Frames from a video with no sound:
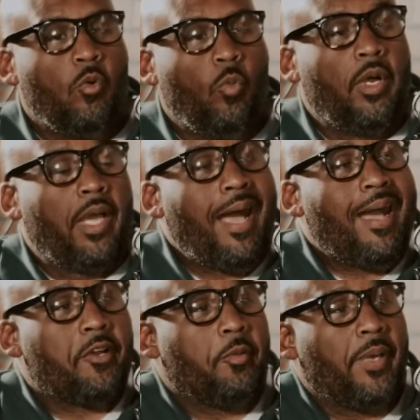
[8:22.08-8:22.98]
Well,
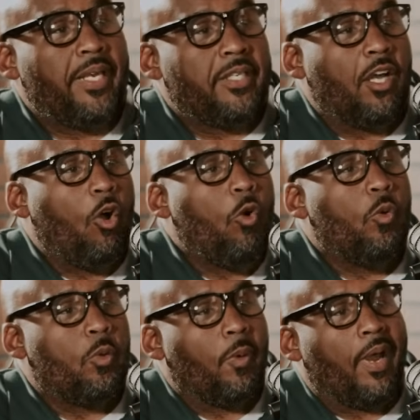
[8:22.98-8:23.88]
God created the
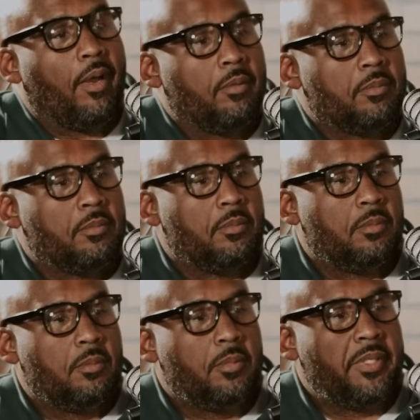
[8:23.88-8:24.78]
whole crowd,
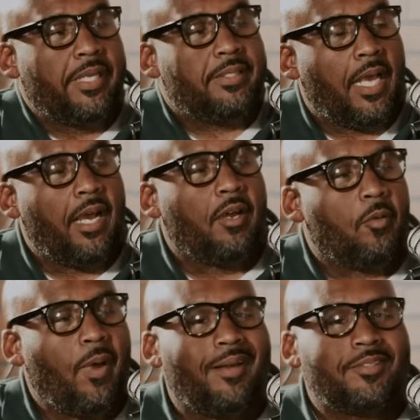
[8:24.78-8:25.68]
the entire
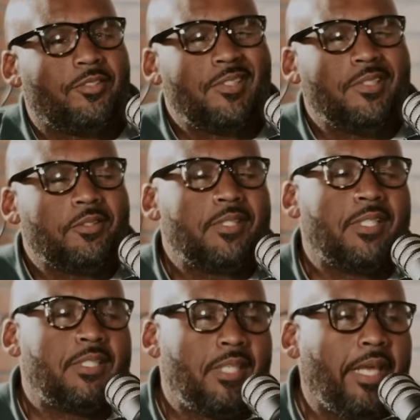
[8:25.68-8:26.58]
crowd. So there's no
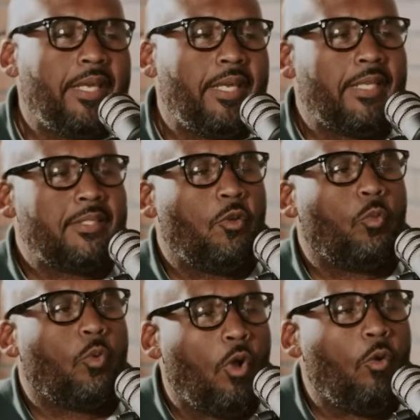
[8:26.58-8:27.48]
such thing as the
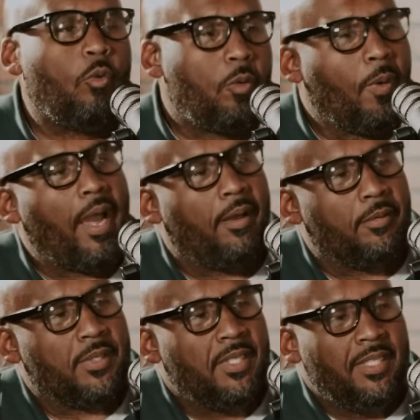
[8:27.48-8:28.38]
wrong
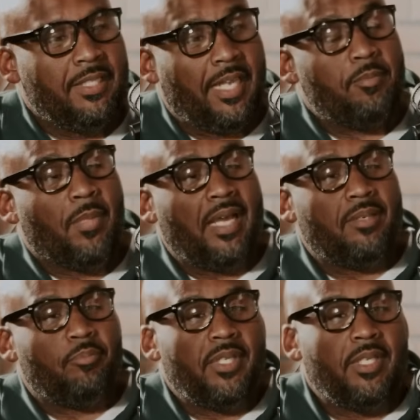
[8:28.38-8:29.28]
crowd. They
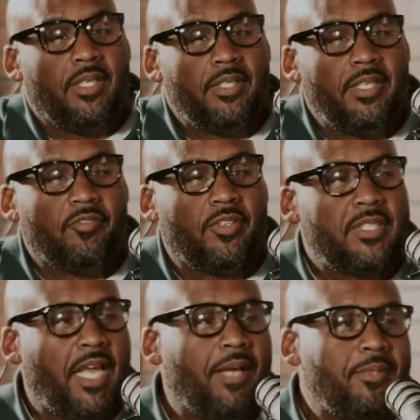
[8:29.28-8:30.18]
might be in a different
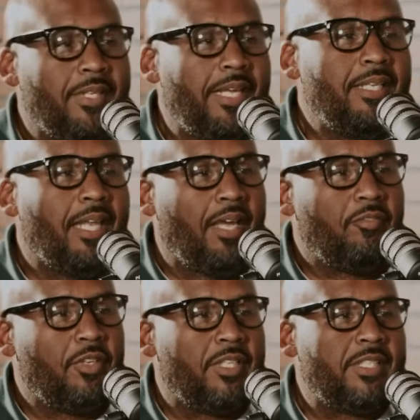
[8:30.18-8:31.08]
chapter of their
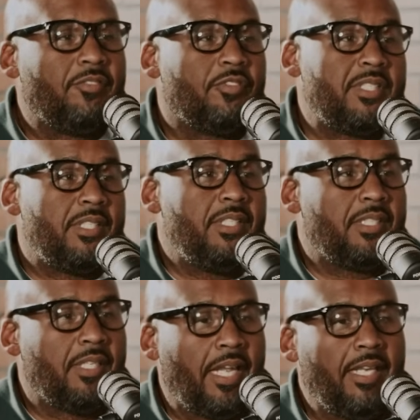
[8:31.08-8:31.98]
life and a different
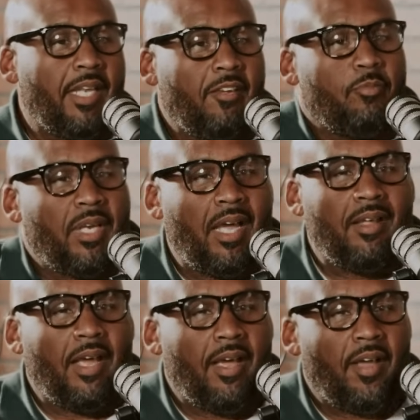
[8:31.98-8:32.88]
season of their life, but
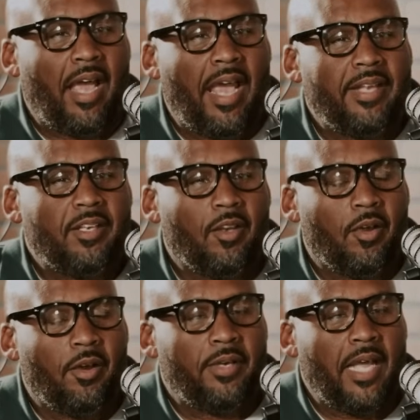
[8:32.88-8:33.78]
I had to
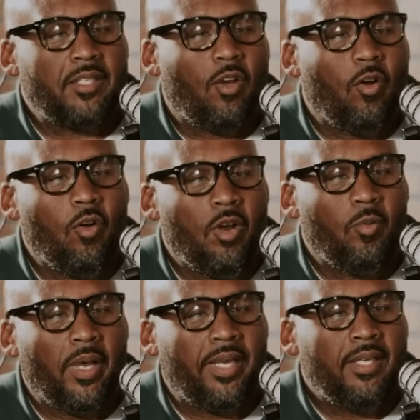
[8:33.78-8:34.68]
learn that the hard
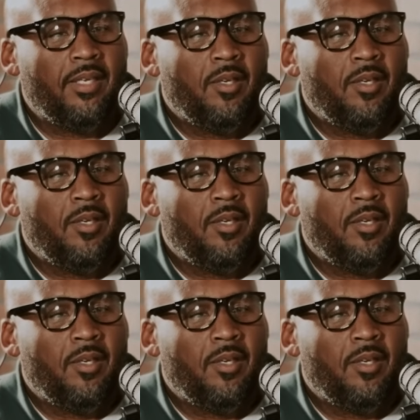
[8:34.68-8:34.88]
way